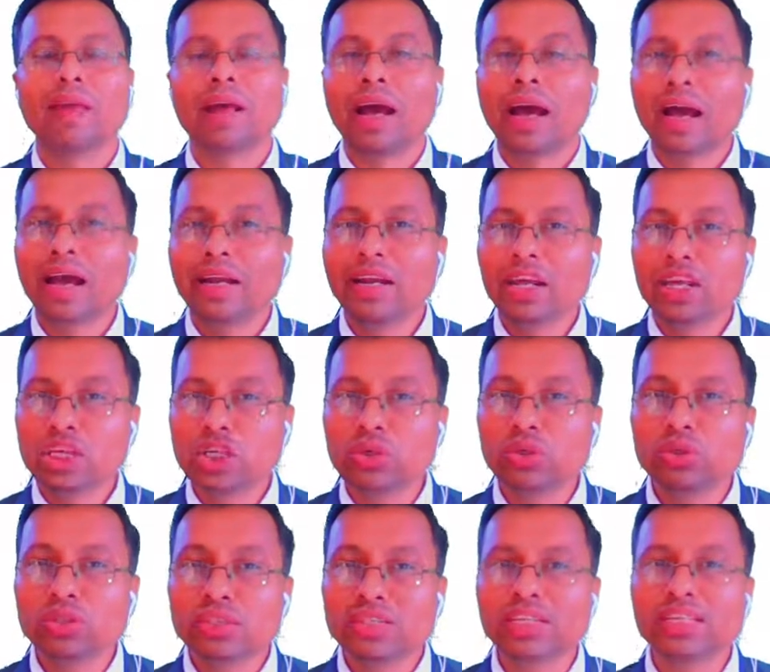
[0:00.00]
and
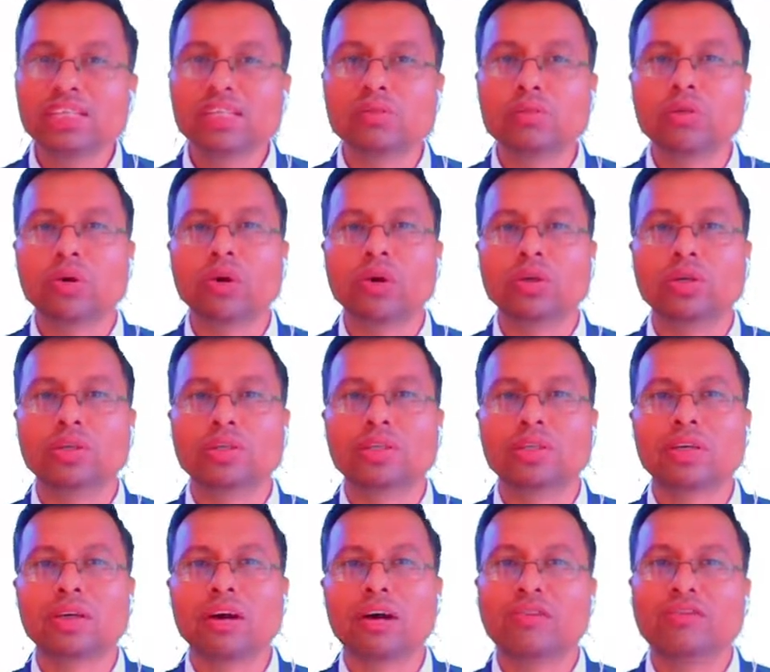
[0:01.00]
use this mode
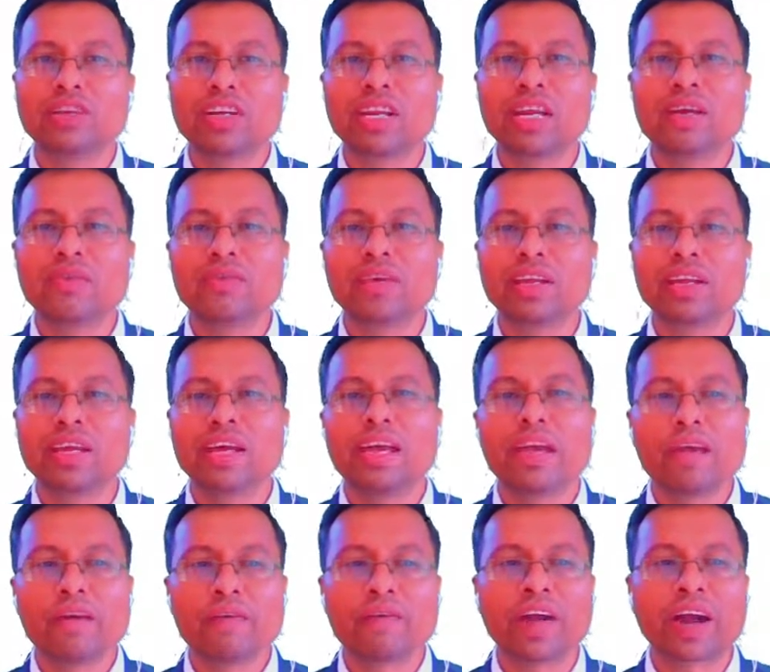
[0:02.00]
of delivery
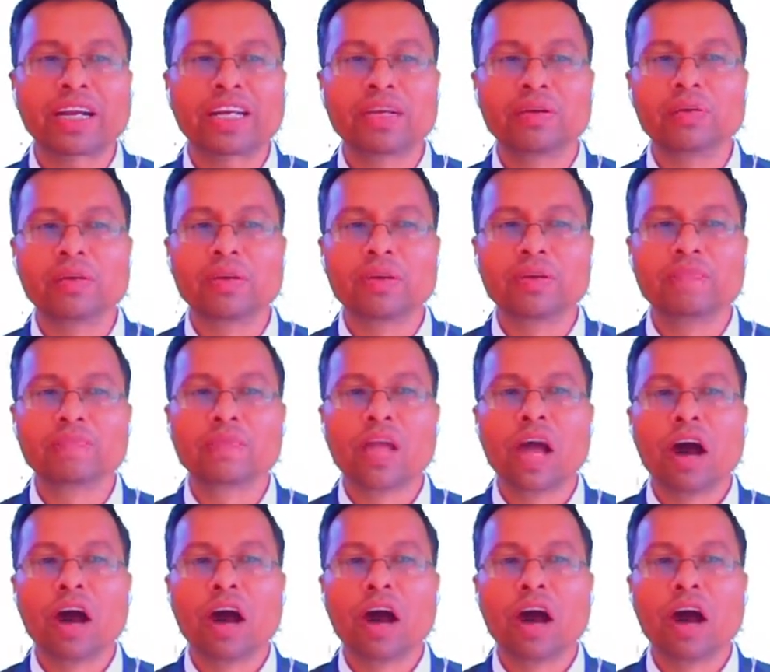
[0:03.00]
effectively.